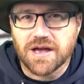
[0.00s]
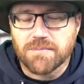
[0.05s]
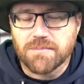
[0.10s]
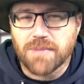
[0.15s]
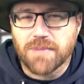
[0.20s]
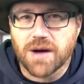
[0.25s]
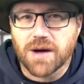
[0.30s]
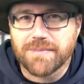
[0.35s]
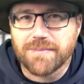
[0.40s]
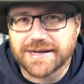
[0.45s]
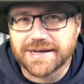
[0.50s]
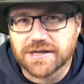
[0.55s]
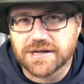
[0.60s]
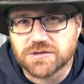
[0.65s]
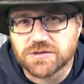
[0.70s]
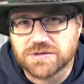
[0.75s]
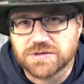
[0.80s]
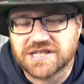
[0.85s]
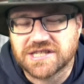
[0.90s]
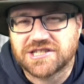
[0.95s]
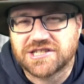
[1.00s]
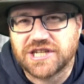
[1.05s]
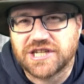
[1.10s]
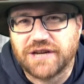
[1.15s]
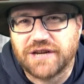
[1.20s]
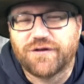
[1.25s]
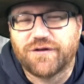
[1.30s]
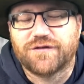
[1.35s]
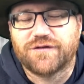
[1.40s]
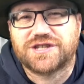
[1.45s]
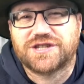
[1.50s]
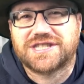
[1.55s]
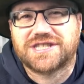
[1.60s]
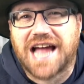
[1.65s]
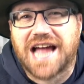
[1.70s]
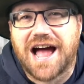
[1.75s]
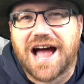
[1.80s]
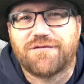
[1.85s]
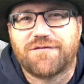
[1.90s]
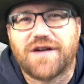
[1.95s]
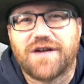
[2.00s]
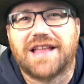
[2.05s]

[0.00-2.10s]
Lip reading: Mark Meadows was the chief of staff